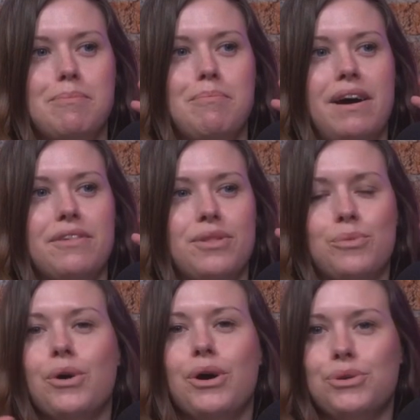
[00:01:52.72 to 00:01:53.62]
But the
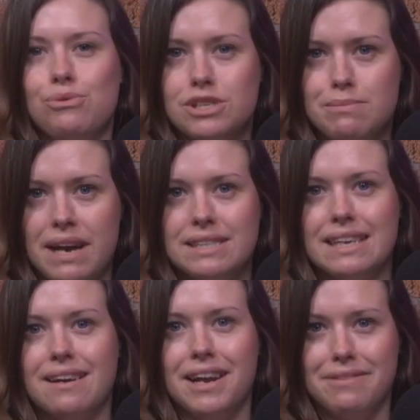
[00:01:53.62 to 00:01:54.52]
word
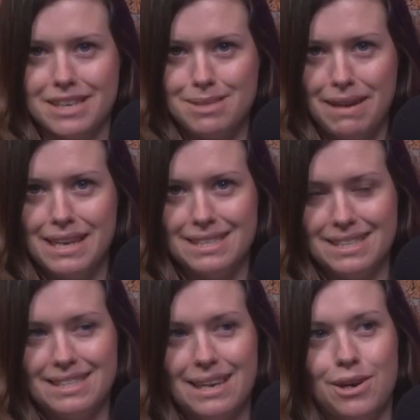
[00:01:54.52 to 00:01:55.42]
automatic kind of explains
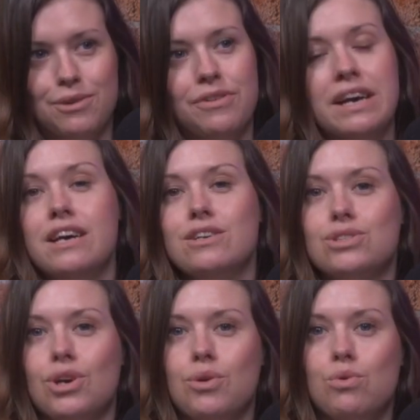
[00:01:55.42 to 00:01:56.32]
itself.
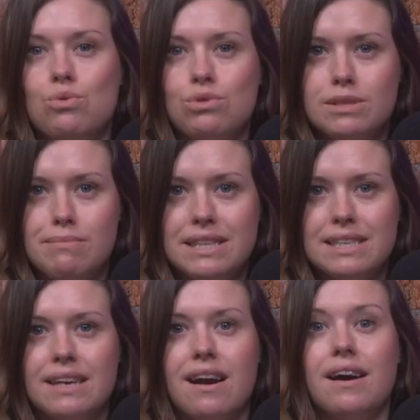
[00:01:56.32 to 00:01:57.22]
So,
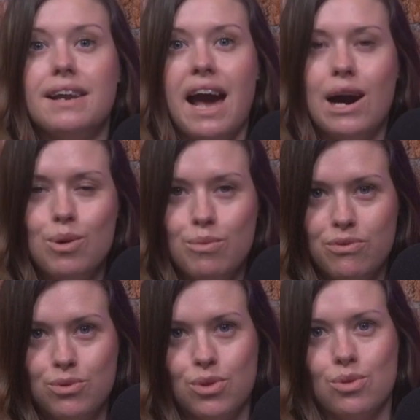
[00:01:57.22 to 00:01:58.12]
automatic
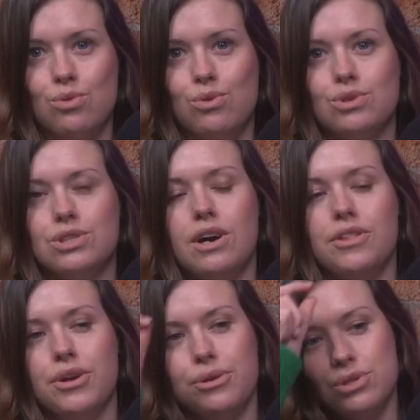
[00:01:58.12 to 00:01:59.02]
unhelpful thoughts are
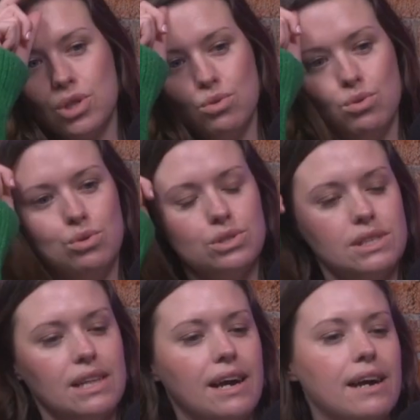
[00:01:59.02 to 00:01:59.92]
those thoughts
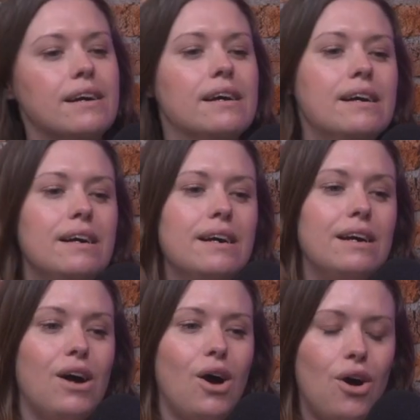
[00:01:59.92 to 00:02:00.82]
that
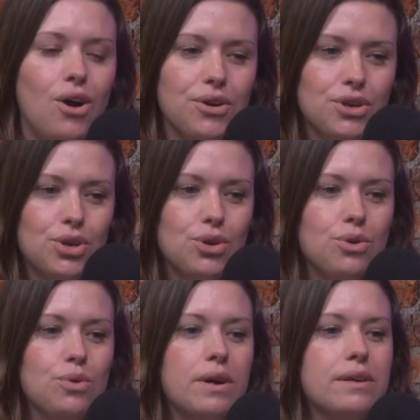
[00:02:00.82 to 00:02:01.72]
hurt
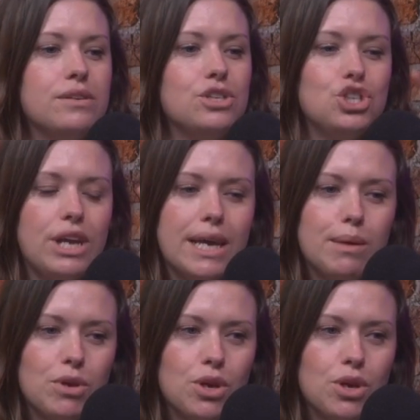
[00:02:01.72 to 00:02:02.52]
you, shame